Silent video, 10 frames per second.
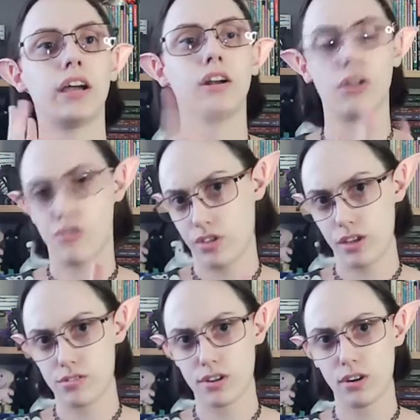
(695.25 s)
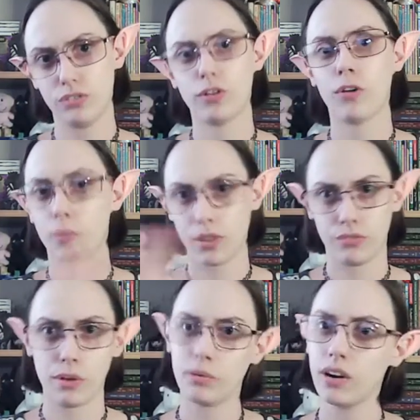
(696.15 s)
and earth signs to go for the month of
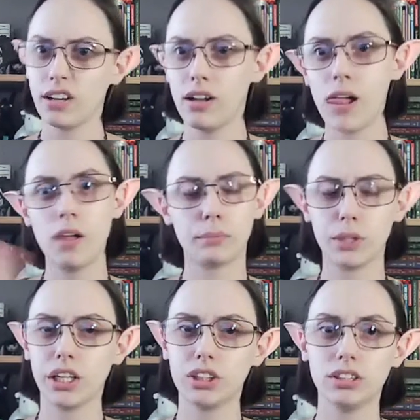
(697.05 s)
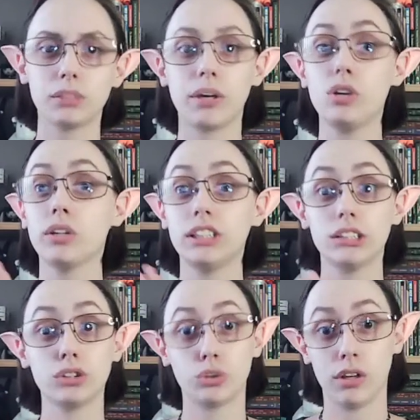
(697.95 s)
February predictions, but you can
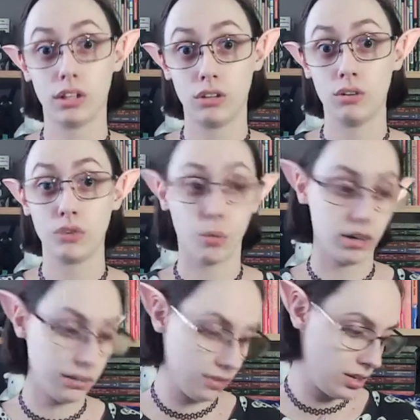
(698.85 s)
still join the queue if you want it.